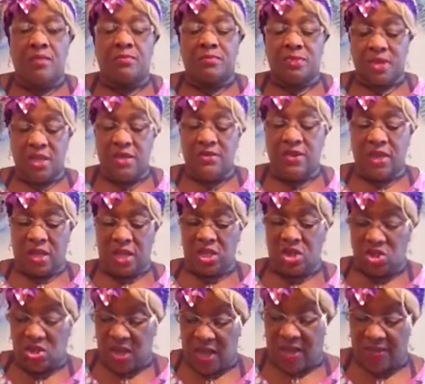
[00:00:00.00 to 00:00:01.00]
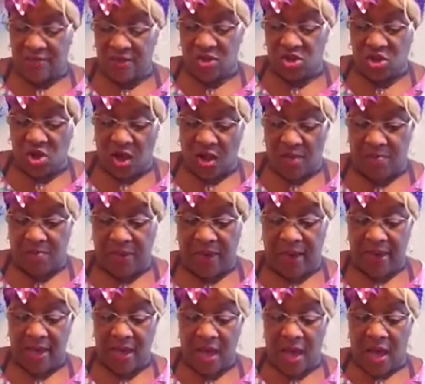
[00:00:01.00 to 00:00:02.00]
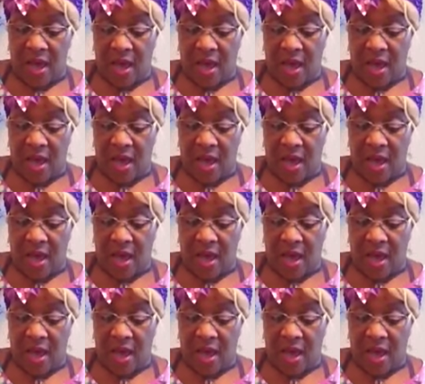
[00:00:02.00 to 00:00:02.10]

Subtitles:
believe that he should have his job back.